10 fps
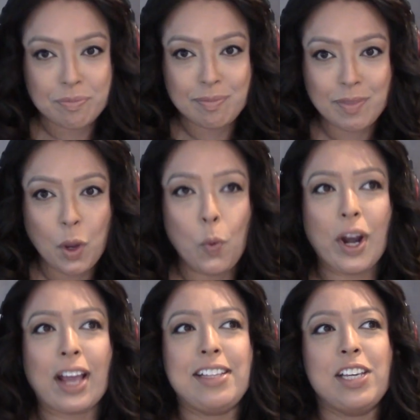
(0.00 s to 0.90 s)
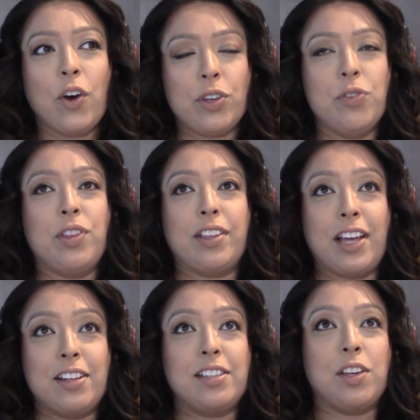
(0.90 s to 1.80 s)
When I tell you that that
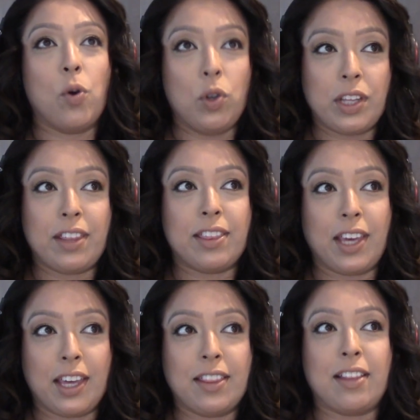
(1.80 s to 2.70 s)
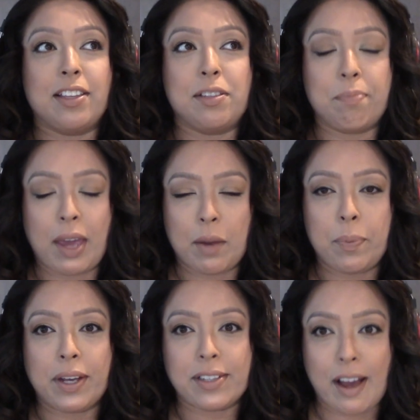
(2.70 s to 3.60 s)
is the only thing that this man
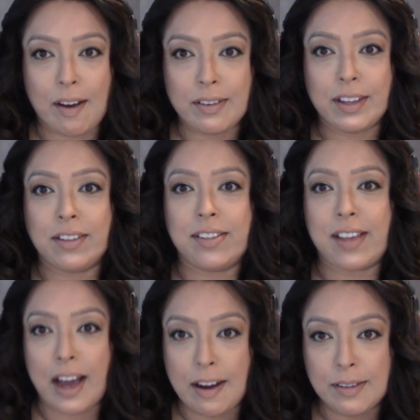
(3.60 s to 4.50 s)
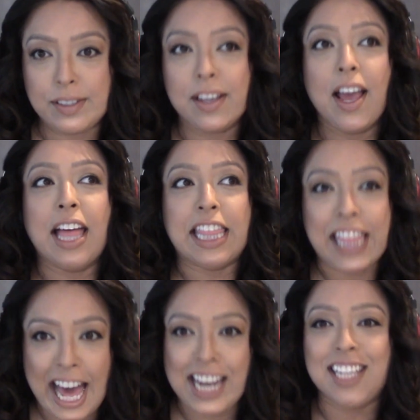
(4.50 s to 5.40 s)
picked out in this house,
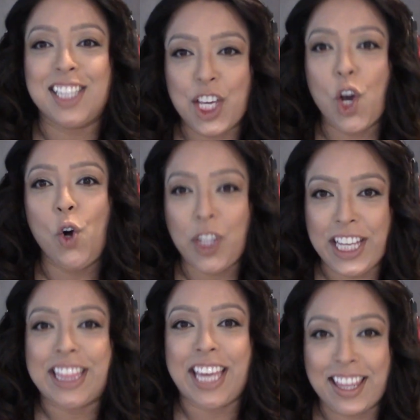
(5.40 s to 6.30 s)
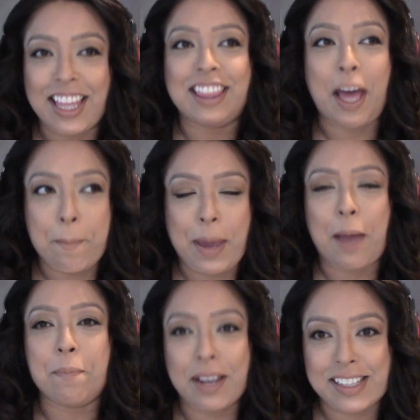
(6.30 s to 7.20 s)
that is the only thing that that man
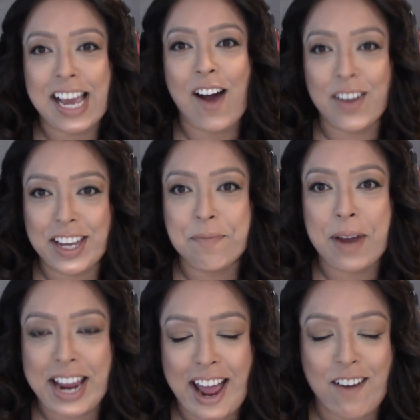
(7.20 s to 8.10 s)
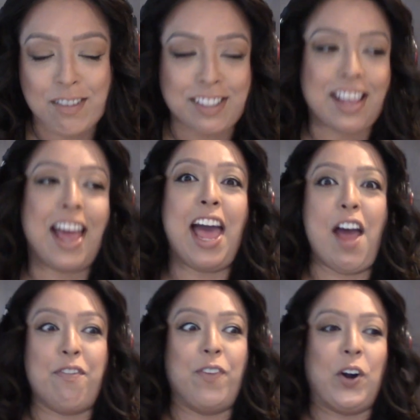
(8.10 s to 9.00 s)
picked out in my house,
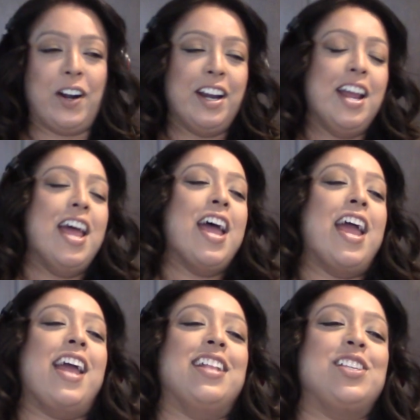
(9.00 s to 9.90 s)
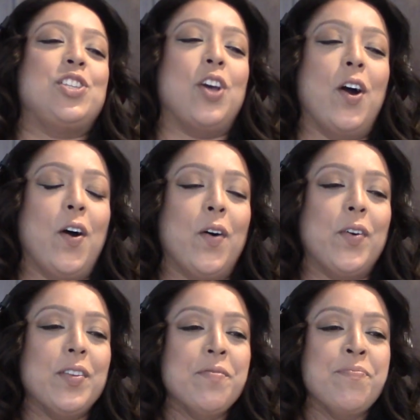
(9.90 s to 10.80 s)
ever. And so,
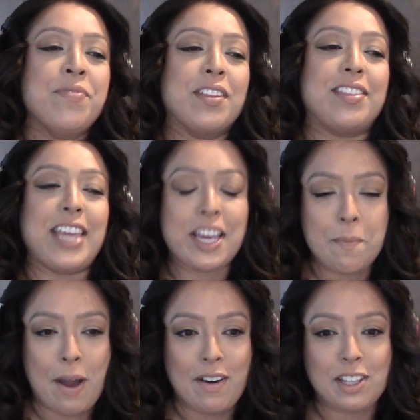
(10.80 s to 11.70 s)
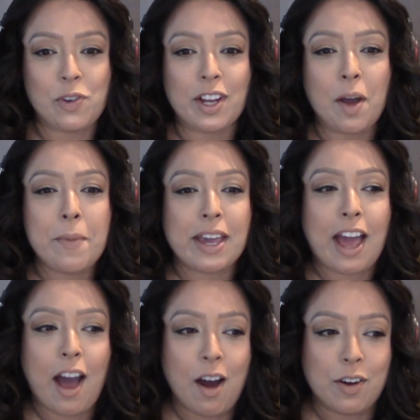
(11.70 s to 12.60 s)
think about it. So I got my
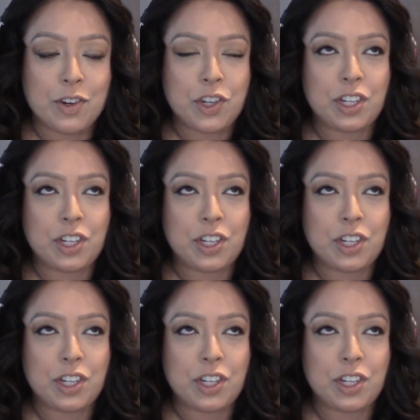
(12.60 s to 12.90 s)
couch.